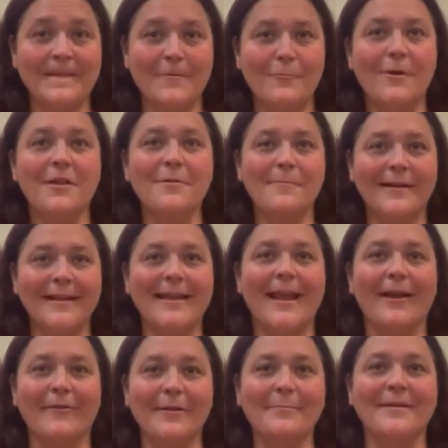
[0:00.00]
What do you want to
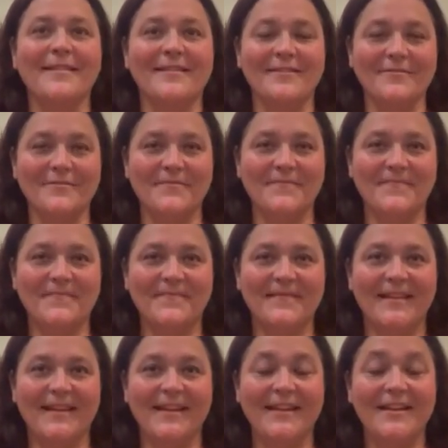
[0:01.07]
carry with you?
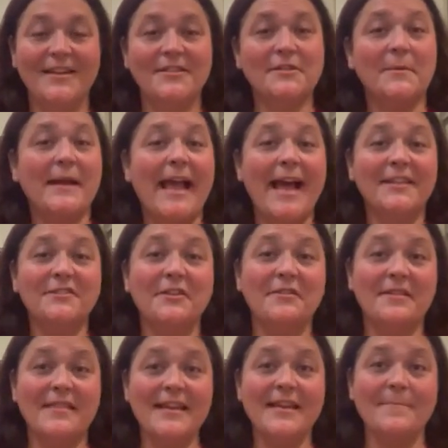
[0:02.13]
So I ask you
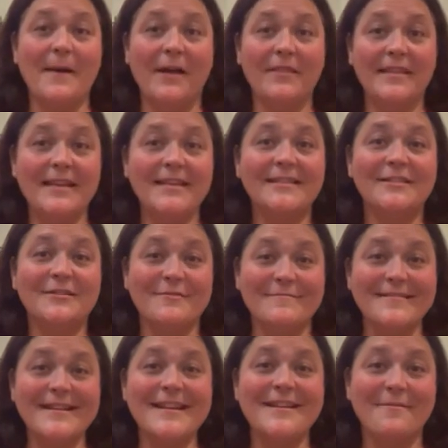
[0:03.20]
to think about these
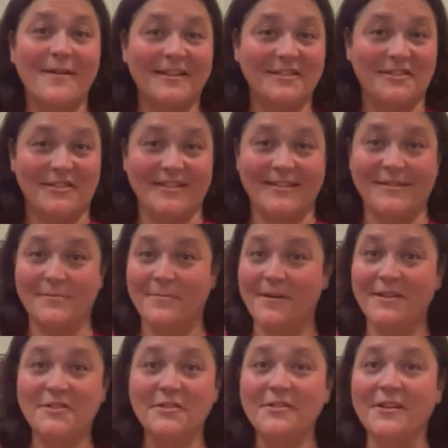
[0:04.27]
three questions.
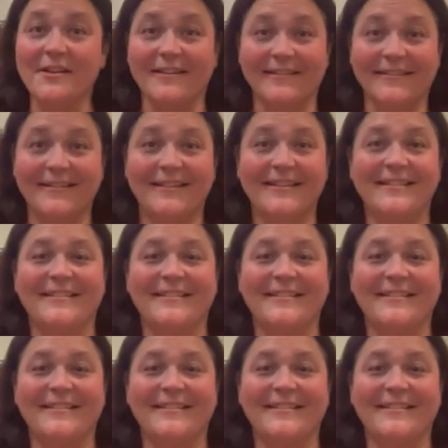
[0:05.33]
What did you learn?